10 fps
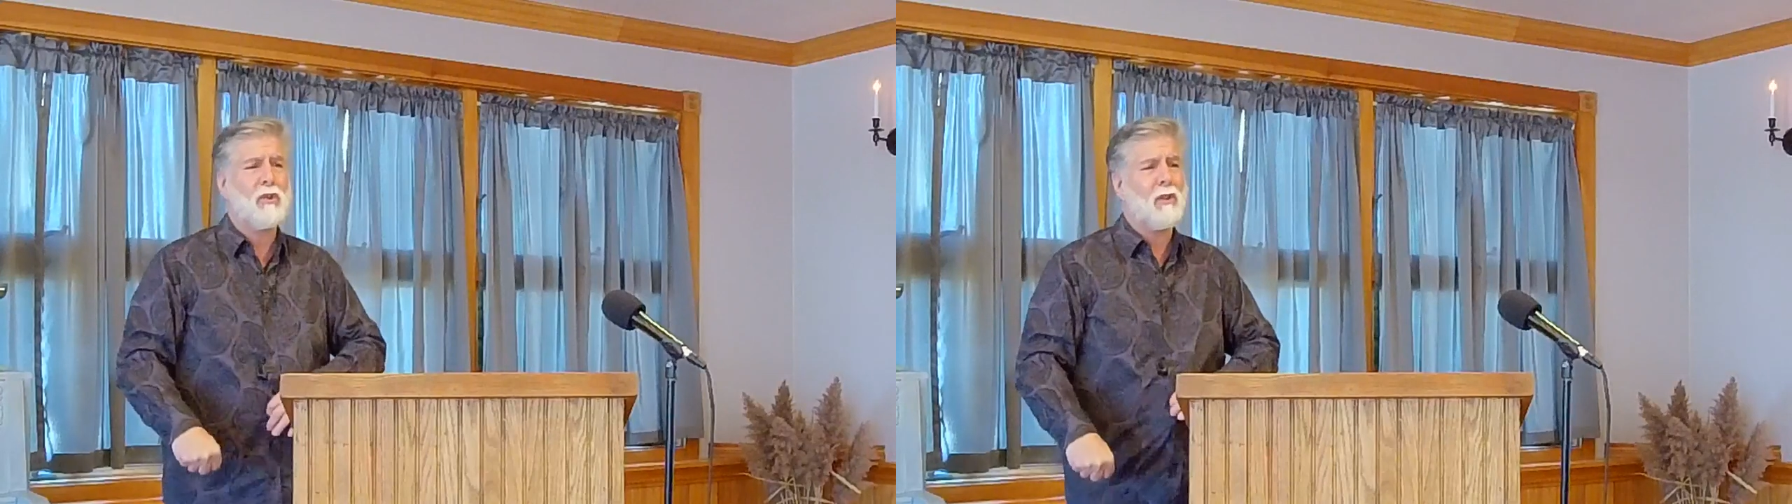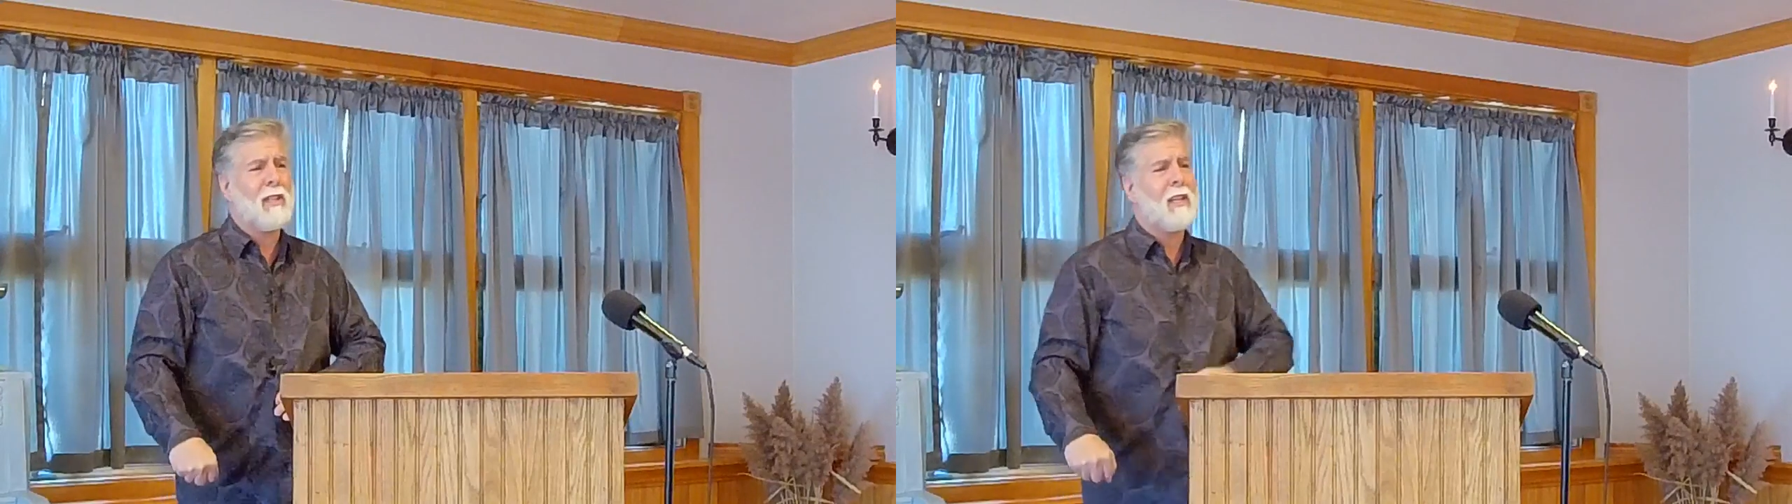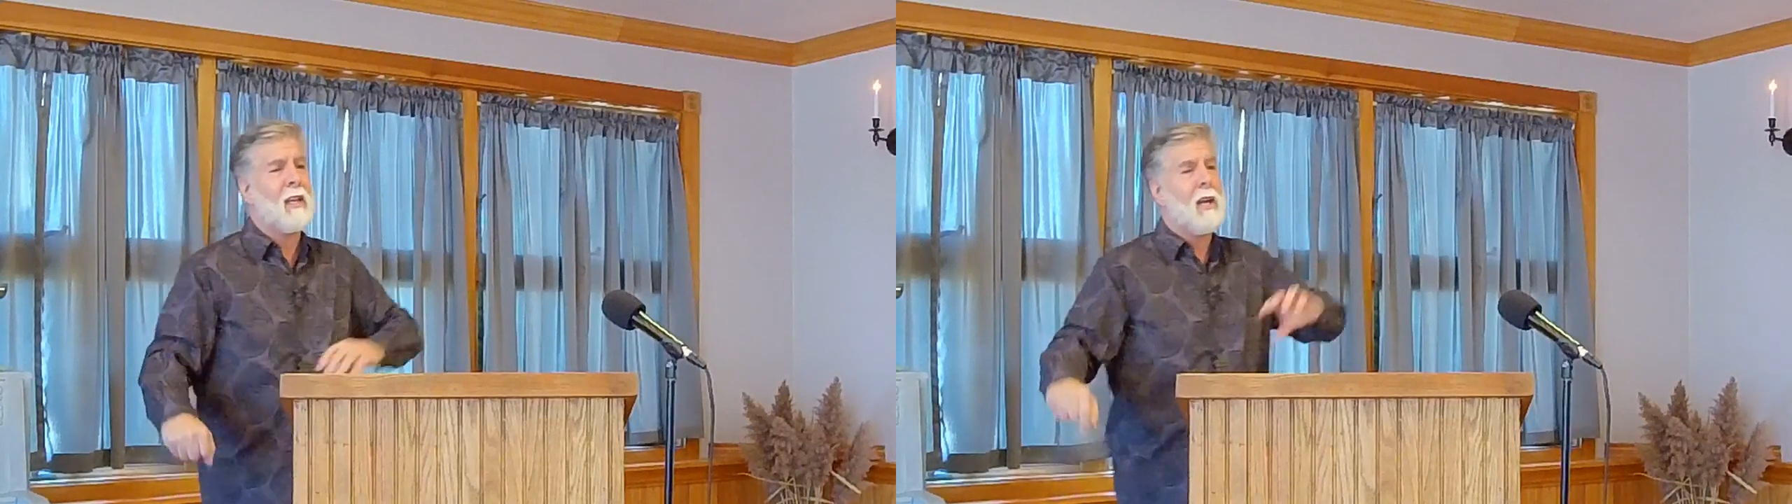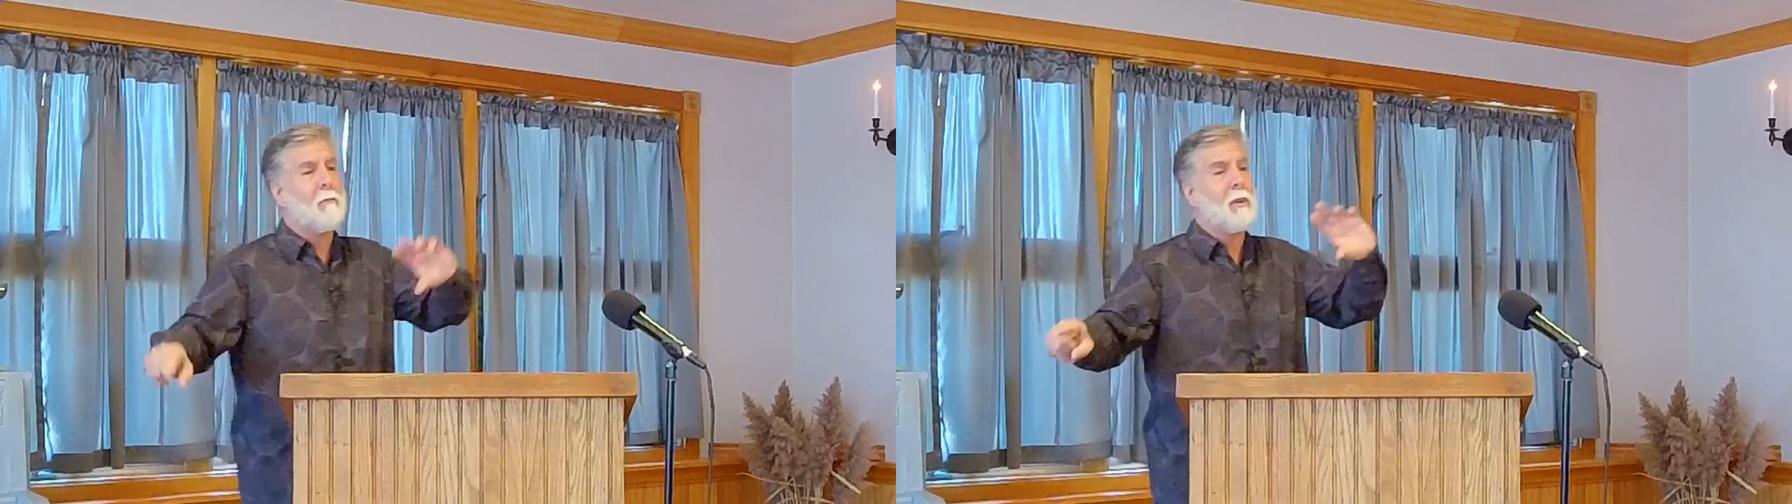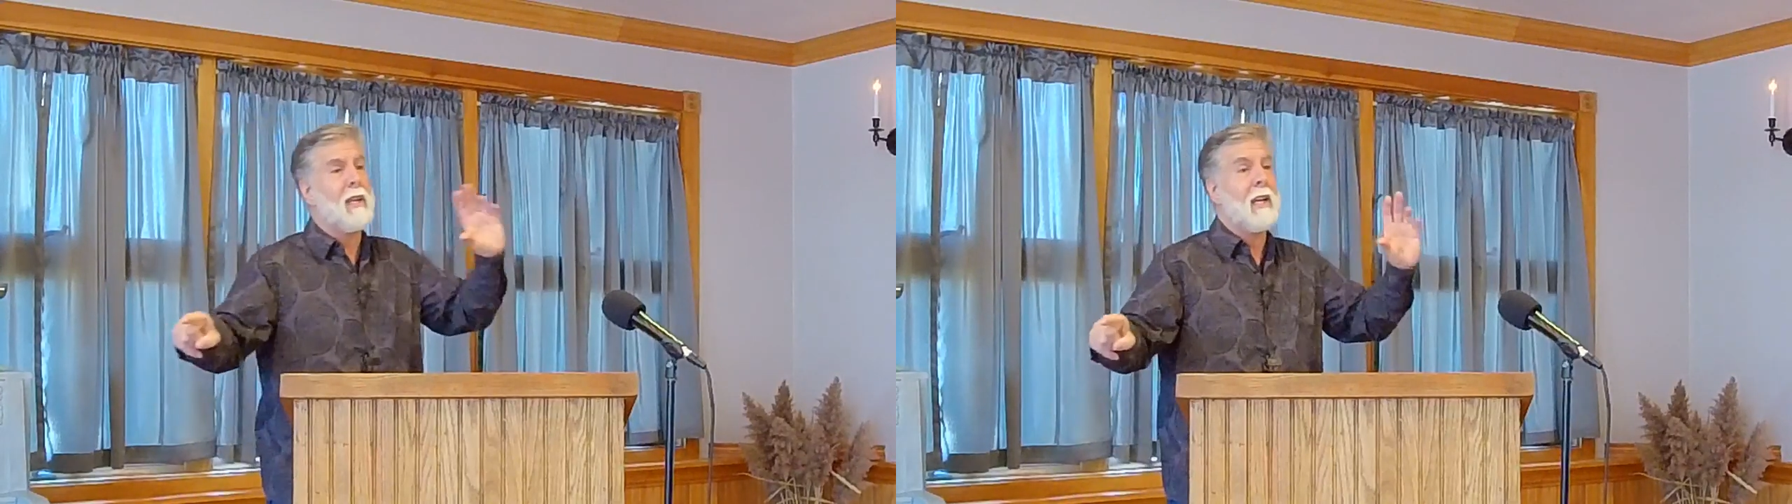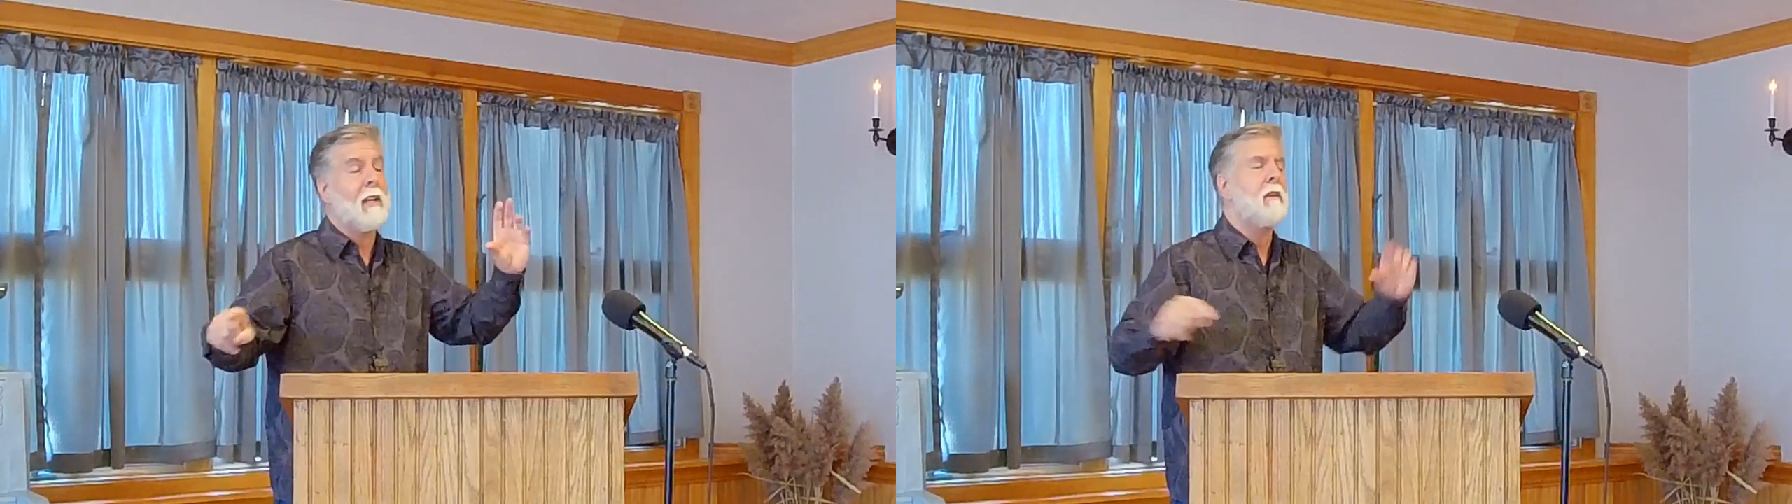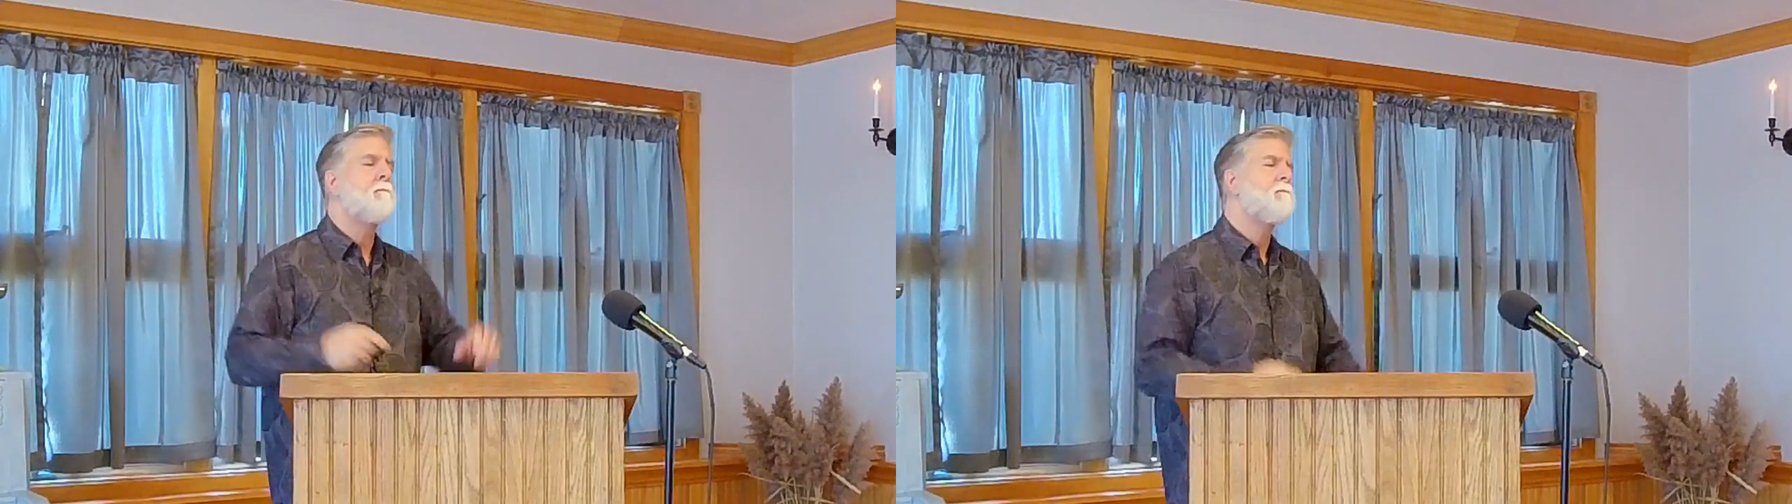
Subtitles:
Look at it and plan.